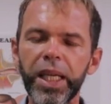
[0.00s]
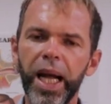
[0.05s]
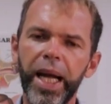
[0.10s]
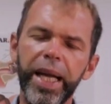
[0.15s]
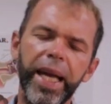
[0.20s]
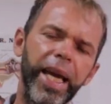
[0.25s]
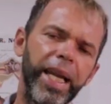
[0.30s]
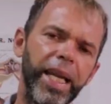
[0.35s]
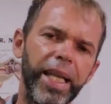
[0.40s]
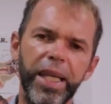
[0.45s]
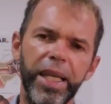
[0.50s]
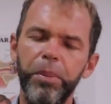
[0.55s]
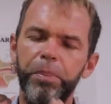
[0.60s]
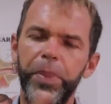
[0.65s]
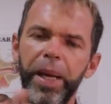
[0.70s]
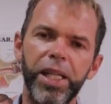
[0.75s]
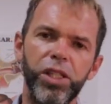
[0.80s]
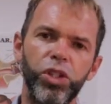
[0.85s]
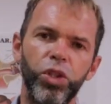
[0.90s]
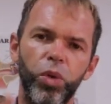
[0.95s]
Again, it
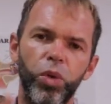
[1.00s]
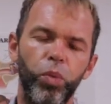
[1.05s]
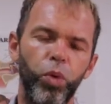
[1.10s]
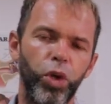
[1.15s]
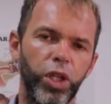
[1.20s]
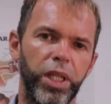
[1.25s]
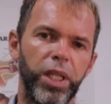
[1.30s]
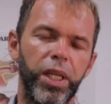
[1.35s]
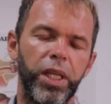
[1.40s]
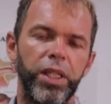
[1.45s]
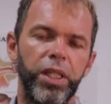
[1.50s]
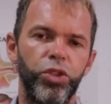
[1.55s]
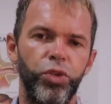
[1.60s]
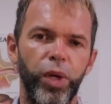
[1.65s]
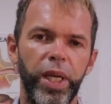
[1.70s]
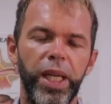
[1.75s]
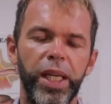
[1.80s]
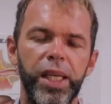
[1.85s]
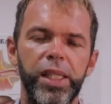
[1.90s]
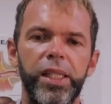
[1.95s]
depends on what
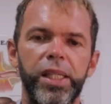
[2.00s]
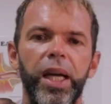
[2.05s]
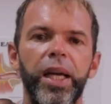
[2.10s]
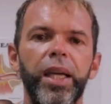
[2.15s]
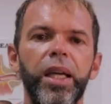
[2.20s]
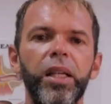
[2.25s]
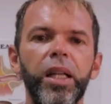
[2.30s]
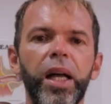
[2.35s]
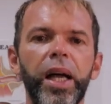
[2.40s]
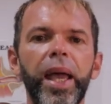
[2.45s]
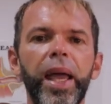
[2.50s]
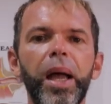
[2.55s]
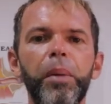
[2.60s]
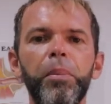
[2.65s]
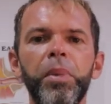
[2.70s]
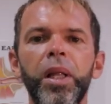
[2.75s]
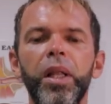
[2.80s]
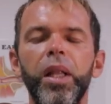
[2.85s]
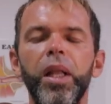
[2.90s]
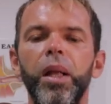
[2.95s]
training cycle I
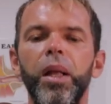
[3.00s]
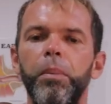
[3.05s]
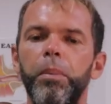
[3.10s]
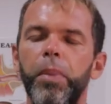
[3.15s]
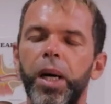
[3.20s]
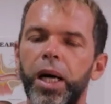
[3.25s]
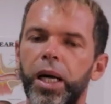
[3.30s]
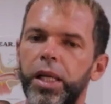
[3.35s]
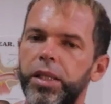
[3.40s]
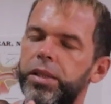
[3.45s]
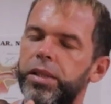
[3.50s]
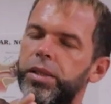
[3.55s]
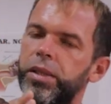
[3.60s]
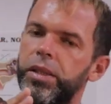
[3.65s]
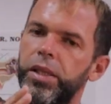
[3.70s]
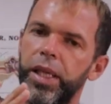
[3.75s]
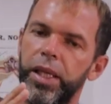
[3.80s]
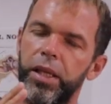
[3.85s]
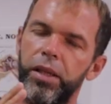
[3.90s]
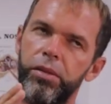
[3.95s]
am,
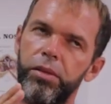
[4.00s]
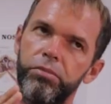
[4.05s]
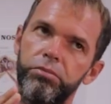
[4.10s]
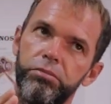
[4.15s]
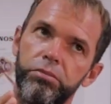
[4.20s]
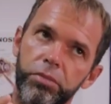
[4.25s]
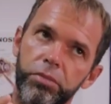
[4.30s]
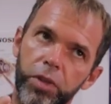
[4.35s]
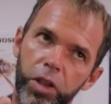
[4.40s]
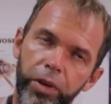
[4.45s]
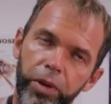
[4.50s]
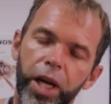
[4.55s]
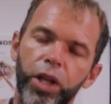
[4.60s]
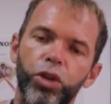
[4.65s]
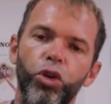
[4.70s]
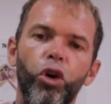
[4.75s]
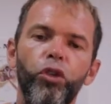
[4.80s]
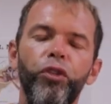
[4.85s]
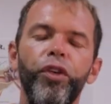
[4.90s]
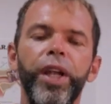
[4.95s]
but like quite
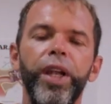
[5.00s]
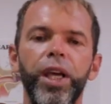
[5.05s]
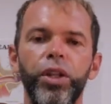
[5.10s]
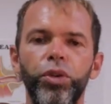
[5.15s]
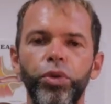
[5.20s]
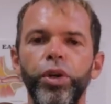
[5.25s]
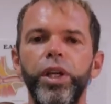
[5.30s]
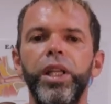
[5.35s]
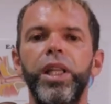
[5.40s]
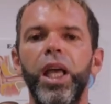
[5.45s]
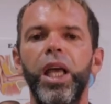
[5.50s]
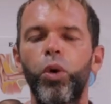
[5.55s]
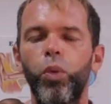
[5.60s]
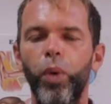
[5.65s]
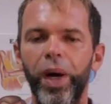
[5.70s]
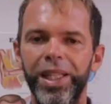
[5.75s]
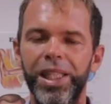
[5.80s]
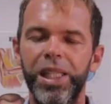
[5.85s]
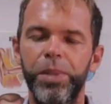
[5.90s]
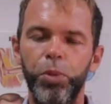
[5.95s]
often I do it like
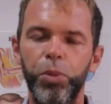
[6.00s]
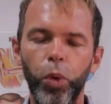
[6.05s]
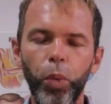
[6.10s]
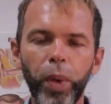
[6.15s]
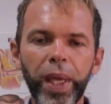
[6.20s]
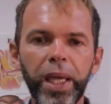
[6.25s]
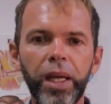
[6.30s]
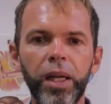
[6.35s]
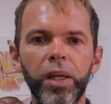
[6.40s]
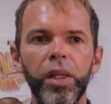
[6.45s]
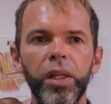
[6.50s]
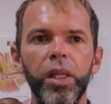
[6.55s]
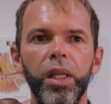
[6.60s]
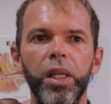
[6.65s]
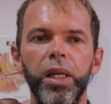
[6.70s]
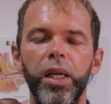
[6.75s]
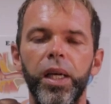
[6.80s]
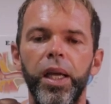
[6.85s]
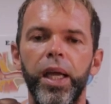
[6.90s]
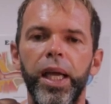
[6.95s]
once per week,
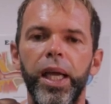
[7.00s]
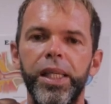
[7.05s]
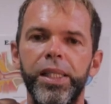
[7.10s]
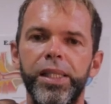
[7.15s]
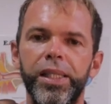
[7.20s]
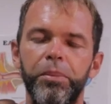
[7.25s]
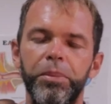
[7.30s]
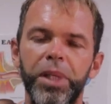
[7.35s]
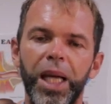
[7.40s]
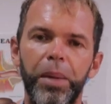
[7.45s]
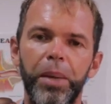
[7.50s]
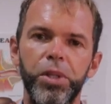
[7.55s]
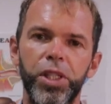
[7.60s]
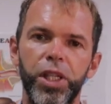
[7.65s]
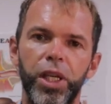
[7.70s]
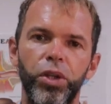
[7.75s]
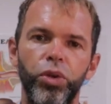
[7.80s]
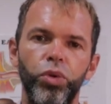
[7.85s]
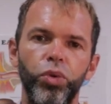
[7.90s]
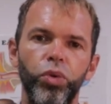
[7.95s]
and sometimes
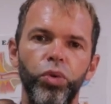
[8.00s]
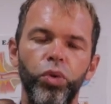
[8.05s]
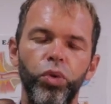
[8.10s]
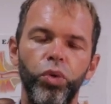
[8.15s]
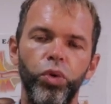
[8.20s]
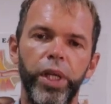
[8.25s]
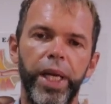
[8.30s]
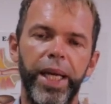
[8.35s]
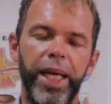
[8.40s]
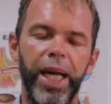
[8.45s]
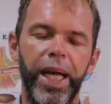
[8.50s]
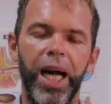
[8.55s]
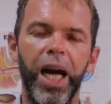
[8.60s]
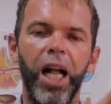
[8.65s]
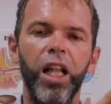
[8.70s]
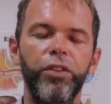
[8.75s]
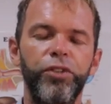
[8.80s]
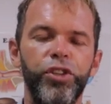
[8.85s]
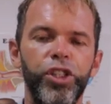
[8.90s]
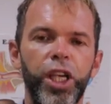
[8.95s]
I do like a
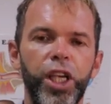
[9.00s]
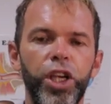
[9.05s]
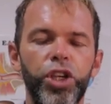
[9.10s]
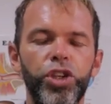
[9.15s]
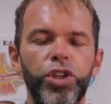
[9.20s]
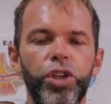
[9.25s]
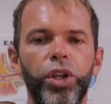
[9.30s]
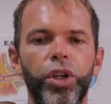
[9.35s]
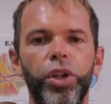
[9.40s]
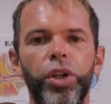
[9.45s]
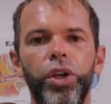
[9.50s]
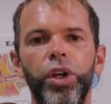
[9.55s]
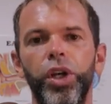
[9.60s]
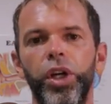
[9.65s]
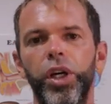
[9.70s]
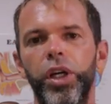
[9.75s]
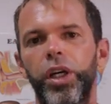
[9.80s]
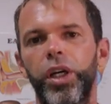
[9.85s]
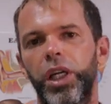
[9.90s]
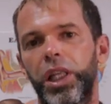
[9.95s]
half session,
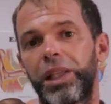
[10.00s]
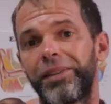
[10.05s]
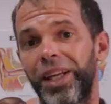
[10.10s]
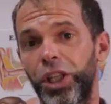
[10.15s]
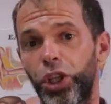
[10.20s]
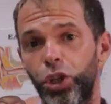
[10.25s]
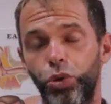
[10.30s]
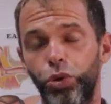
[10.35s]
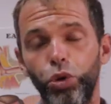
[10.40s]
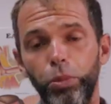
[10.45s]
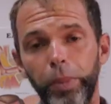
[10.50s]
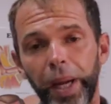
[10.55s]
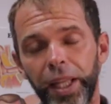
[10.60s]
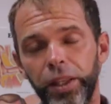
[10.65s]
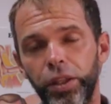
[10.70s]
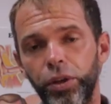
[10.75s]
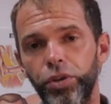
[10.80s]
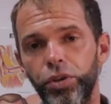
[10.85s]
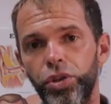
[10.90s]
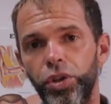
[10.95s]
22
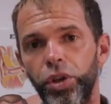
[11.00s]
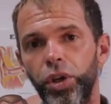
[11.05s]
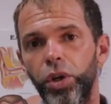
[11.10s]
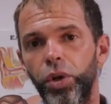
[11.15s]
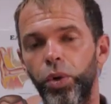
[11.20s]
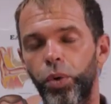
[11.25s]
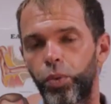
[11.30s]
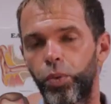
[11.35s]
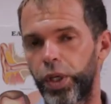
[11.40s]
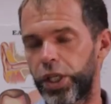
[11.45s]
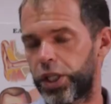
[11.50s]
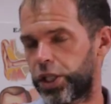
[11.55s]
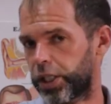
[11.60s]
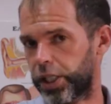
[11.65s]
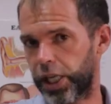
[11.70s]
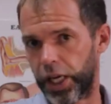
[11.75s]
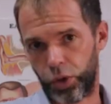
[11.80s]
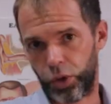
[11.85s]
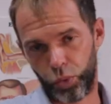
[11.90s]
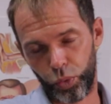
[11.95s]
meters
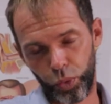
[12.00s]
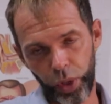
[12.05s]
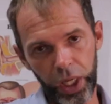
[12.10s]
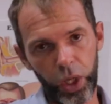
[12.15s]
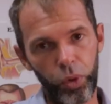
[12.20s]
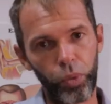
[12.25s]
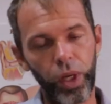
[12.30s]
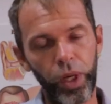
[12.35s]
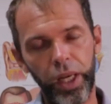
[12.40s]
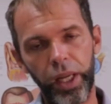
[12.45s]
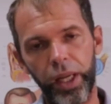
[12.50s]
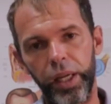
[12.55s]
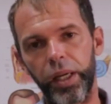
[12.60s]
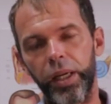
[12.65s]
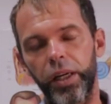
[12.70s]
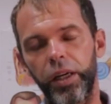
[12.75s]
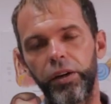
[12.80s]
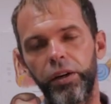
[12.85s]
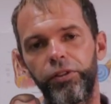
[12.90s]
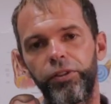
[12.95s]
with like really
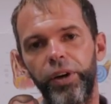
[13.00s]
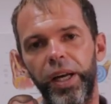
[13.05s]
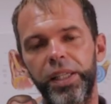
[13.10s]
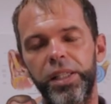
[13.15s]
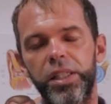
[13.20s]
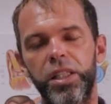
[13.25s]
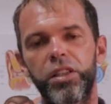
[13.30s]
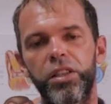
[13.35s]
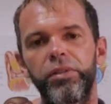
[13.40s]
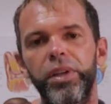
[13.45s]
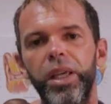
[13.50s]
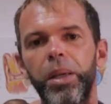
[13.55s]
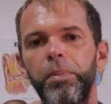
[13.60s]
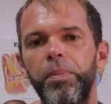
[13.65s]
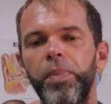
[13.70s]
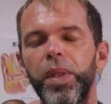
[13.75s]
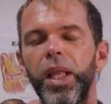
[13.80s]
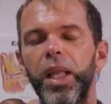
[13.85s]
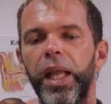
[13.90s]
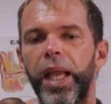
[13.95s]
fast
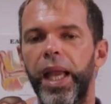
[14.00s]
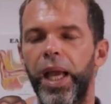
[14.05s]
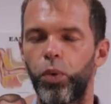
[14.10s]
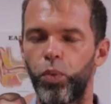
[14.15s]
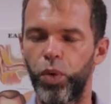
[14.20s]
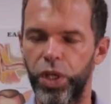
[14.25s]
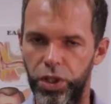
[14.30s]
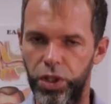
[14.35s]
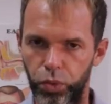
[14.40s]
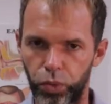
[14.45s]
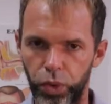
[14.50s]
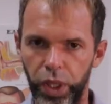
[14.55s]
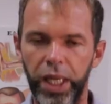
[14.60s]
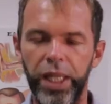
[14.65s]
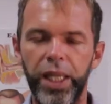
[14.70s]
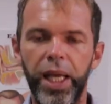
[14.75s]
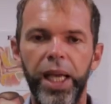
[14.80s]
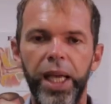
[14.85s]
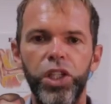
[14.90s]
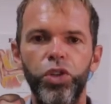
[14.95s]
swim and with a really
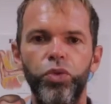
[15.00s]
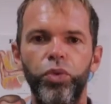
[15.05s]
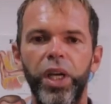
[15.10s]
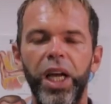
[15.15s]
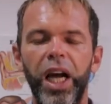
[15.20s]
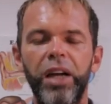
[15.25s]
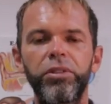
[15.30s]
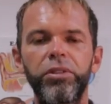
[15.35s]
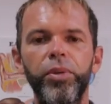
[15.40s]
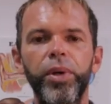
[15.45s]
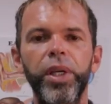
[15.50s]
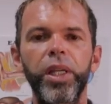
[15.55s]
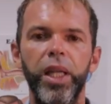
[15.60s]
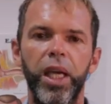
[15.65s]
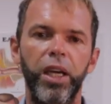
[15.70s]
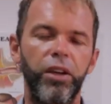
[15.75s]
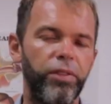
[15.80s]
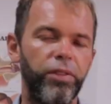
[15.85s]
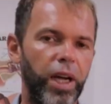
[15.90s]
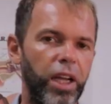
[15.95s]
nice recovery,
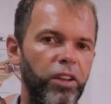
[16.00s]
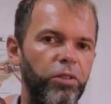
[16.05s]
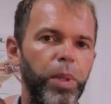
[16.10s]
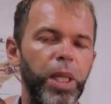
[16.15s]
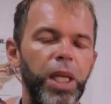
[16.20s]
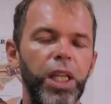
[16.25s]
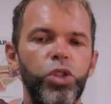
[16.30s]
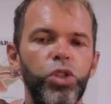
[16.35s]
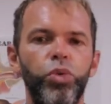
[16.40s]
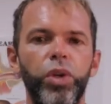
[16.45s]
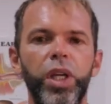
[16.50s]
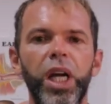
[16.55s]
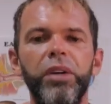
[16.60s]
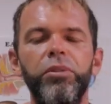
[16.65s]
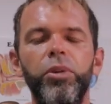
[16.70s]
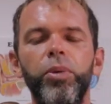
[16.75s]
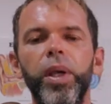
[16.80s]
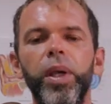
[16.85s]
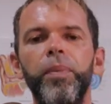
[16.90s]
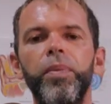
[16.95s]
like 5 minutes
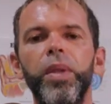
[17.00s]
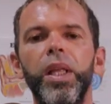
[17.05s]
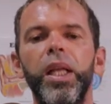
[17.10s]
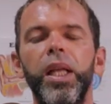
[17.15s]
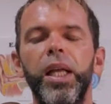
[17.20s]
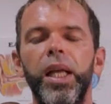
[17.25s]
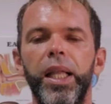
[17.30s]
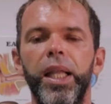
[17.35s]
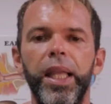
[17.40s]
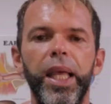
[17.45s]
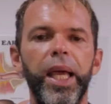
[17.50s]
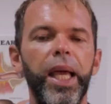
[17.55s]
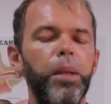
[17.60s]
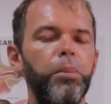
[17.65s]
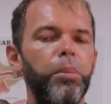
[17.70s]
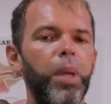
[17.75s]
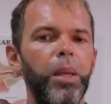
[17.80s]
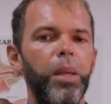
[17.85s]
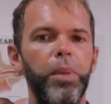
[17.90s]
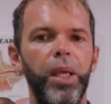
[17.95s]
recovery, and
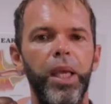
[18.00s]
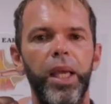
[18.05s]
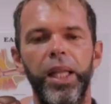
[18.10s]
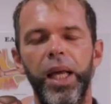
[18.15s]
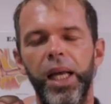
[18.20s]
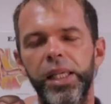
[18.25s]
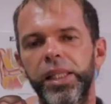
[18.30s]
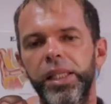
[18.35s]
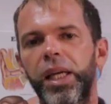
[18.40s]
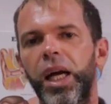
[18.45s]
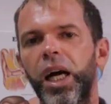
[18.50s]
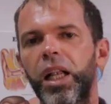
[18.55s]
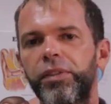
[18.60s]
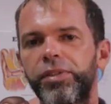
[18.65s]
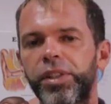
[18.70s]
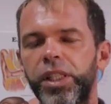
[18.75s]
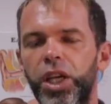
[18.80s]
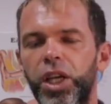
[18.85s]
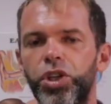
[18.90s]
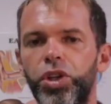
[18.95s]
then maybe another
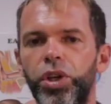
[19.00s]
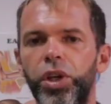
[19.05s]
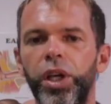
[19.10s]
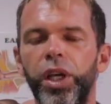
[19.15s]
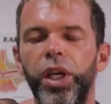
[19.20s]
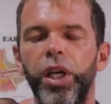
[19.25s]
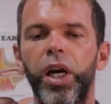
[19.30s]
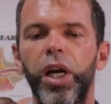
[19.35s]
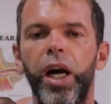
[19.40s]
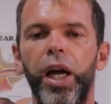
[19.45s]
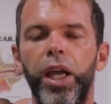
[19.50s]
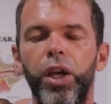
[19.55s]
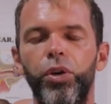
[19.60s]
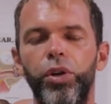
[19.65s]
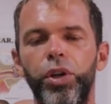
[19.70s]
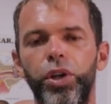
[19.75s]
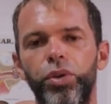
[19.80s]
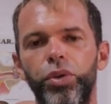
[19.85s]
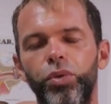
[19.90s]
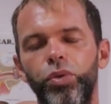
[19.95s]
half session I'm
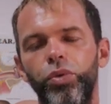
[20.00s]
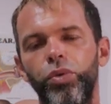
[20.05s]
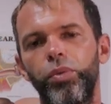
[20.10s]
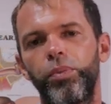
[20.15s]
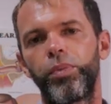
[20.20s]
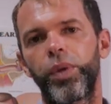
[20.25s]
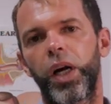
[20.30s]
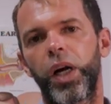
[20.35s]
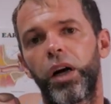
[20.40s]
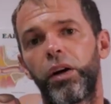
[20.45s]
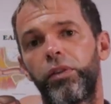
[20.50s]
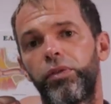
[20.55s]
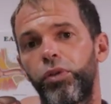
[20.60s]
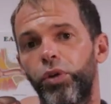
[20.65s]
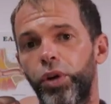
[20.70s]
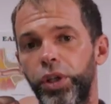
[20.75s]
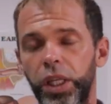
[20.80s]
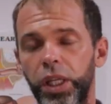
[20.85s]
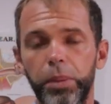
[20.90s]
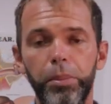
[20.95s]
gonna do
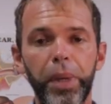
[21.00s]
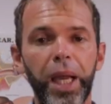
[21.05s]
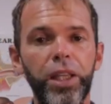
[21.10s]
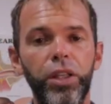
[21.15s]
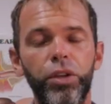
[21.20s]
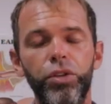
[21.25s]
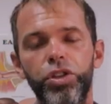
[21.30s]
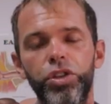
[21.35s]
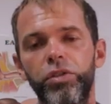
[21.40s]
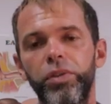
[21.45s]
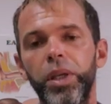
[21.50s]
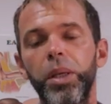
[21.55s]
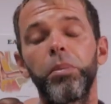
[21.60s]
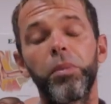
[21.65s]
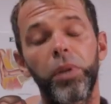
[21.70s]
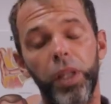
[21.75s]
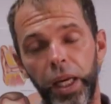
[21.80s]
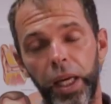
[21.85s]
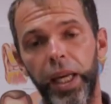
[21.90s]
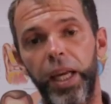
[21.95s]
40 meters
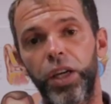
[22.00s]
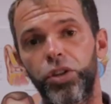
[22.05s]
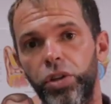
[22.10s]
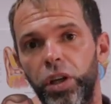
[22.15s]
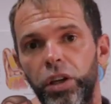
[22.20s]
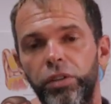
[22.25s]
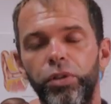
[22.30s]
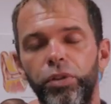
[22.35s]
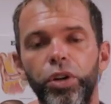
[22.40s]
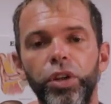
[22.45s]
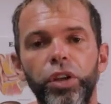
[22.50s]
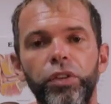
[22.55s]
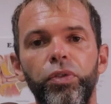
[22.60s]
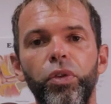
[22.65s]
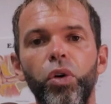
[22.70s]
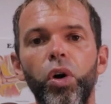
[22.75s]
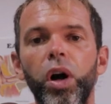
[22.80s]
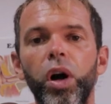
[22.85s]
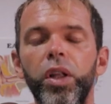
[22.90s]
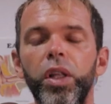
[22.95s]
swim, like actually
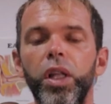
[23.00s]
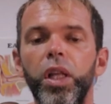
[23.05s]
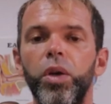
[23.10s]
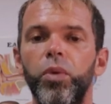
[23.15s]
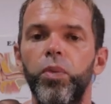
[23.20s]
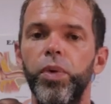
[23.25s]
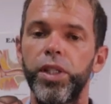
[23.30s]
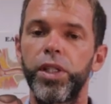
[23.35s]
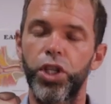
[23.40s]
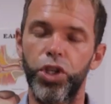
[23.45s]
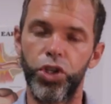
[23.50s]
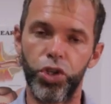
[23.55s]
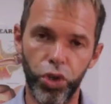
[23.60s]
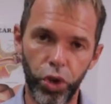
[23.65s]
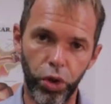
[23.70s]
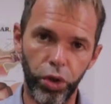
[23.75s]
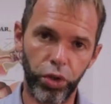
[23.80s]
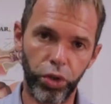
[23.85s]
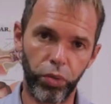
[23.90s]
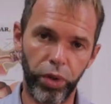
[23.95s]
44, with a
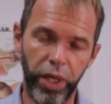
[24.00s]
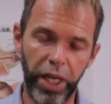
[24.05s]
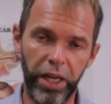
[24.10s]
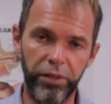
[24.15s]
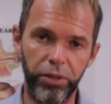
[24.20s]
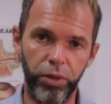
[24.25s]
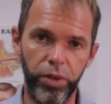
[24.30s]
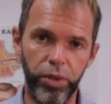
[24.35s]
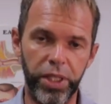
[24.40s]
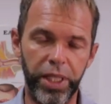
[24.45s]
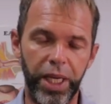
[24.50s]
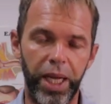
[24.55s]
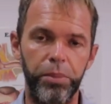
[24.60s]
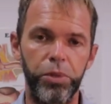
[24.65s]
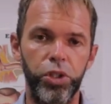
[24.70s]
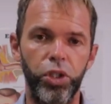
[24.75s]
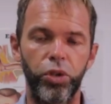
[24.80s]
short recovery time.